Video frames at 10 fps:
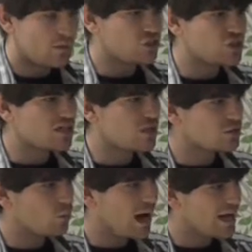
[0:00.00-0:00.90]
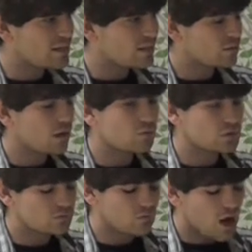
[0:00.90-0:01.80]
But she turned away. I
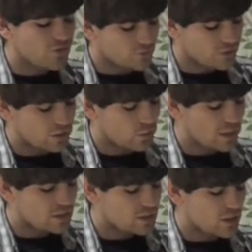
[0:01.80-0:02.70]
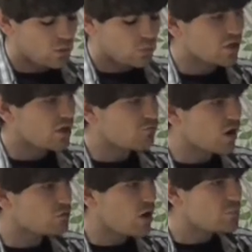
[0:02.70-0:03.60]
was rather annoyed. Was I
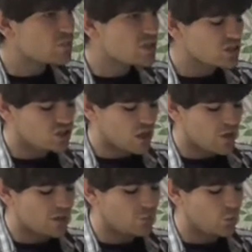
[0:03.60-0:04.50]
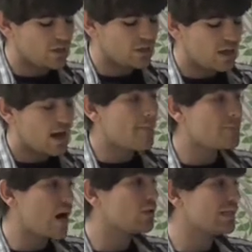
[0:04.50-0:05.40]
runner-up to some other boy?
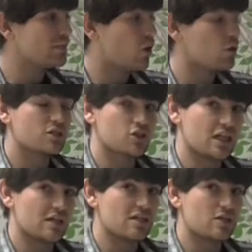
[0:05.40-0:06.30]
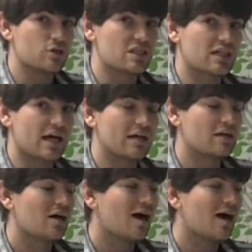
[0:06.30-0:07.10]
Apparently not, as she continued to say.